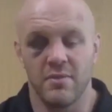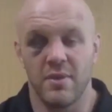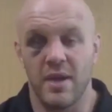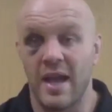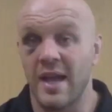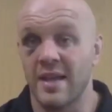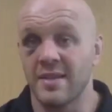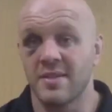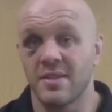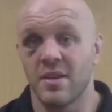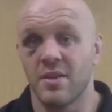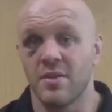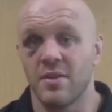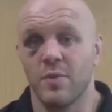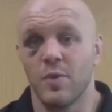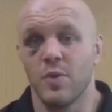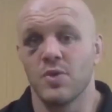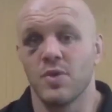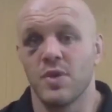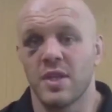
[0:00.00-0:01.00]
as are the
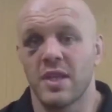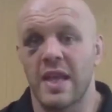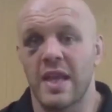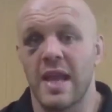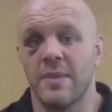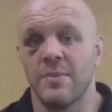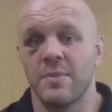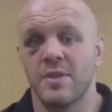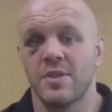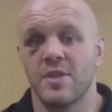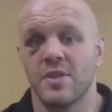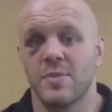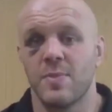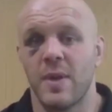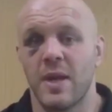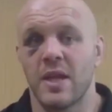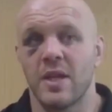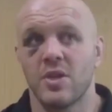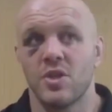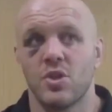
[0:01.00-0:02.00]
rules of the game. It's just
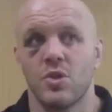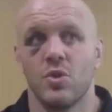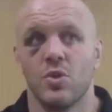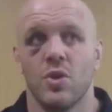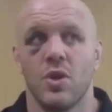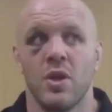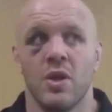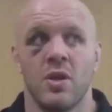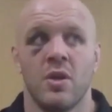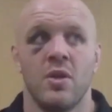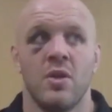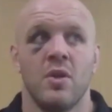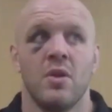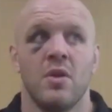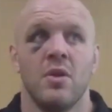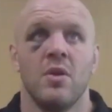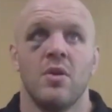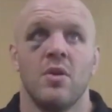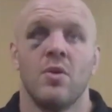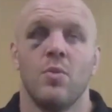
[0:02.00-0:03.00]
making sure that
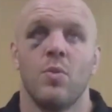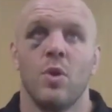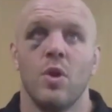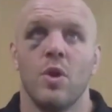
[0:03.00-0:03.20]
we